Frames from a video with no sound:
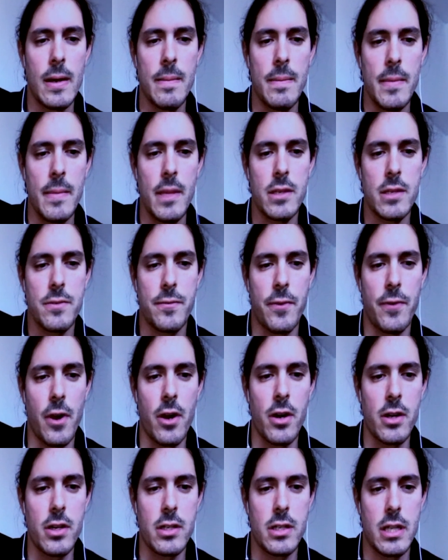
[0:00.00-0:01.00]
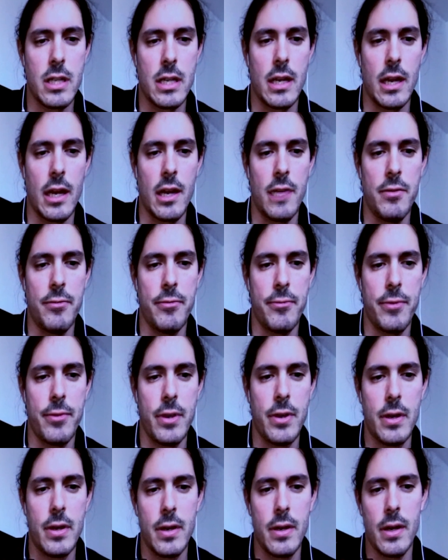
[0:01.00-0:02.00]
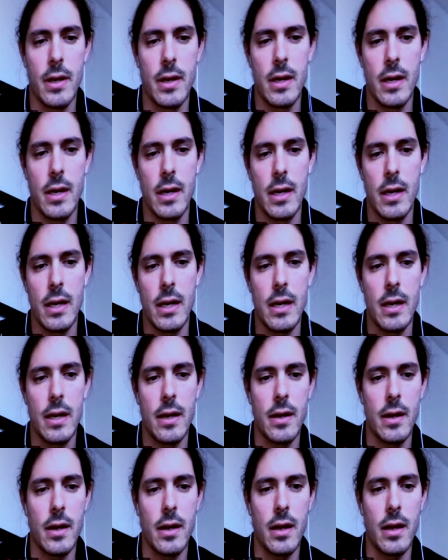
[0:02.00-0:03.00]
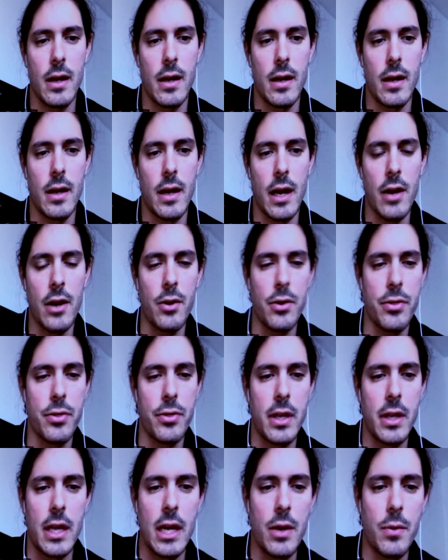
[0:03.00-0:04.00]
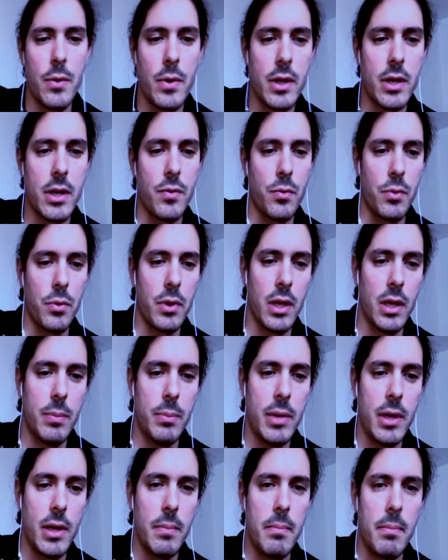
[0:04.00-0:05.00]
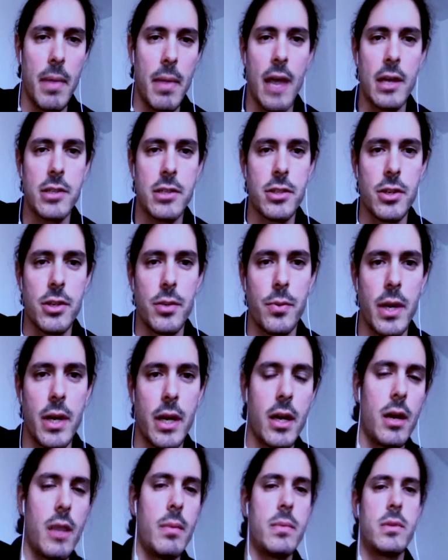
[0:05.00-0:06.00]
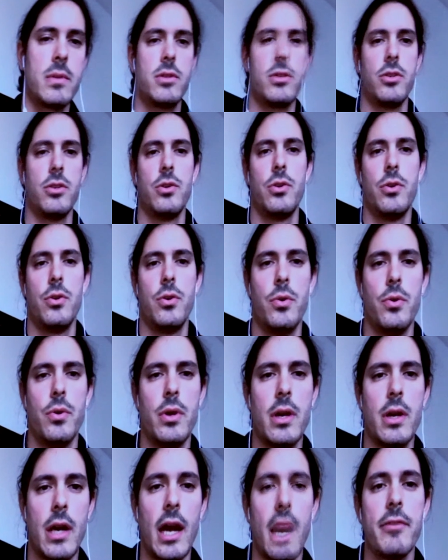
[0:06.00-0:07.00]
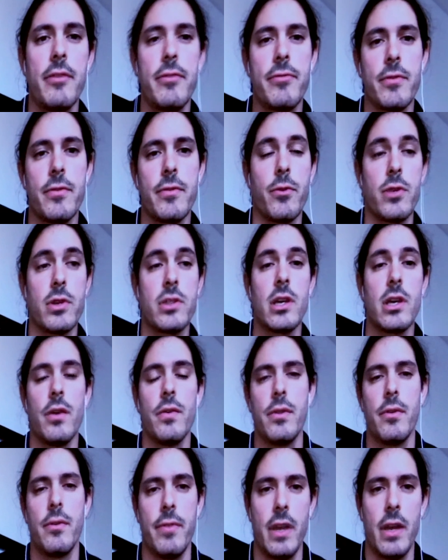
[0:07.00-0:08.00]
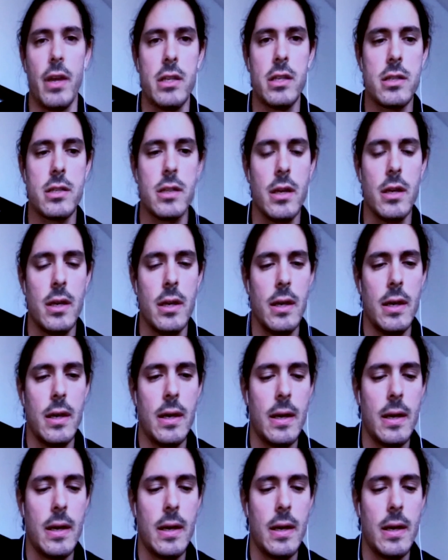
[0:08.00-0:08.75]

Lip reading: As far as the knife, I don't think anyone can really be a master when it comes to knife for self-defense.